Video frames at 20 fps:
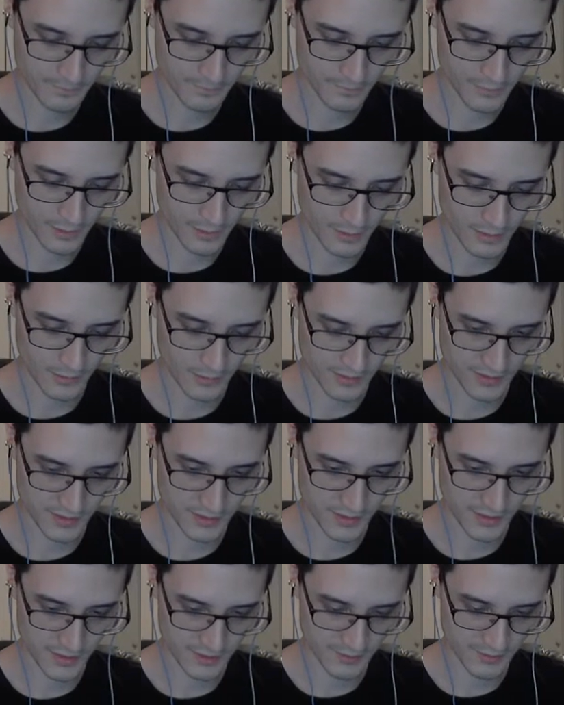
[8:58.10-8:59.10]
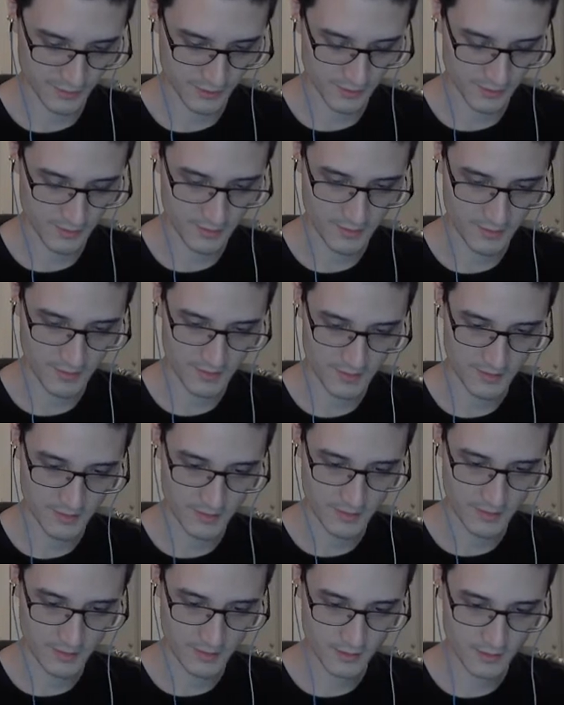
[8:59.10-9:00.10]
Oh, that was terrible.
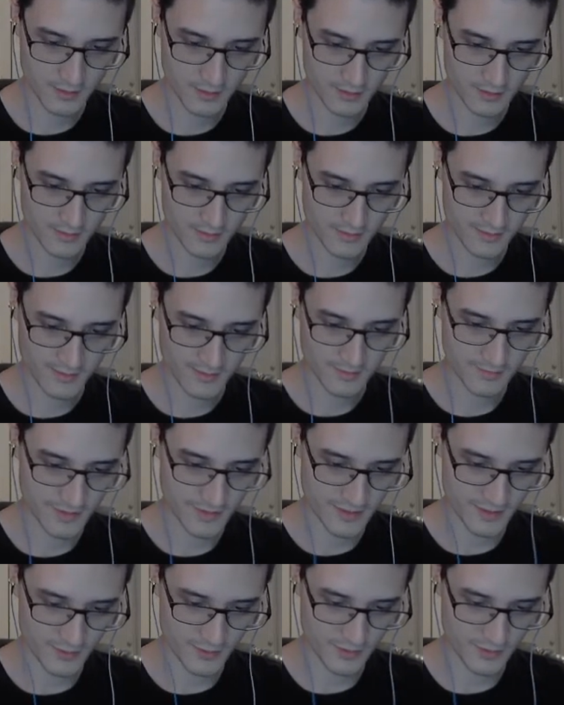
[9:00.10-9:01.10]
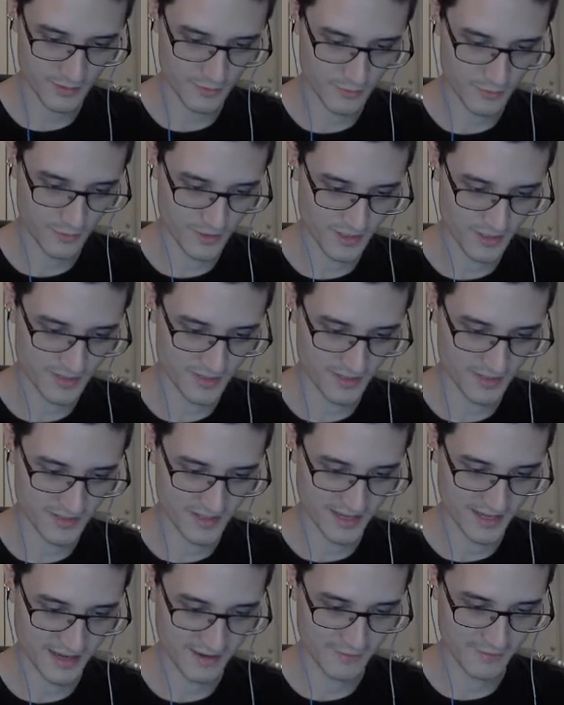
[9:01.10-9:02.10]
Man, this is one of the worst things to
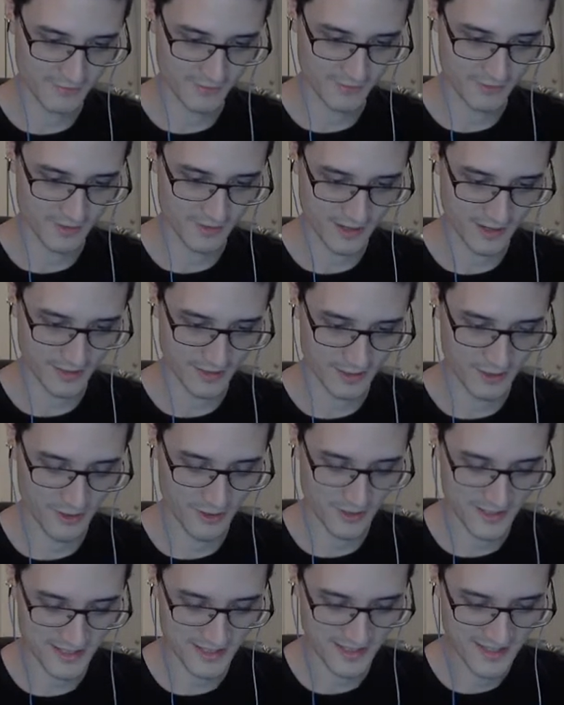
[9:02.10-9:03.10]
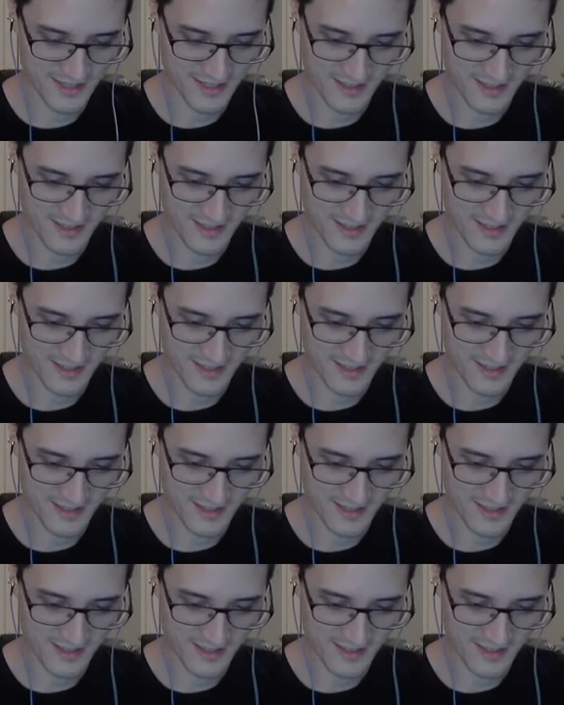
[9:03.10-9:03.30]
have for Ryokurto.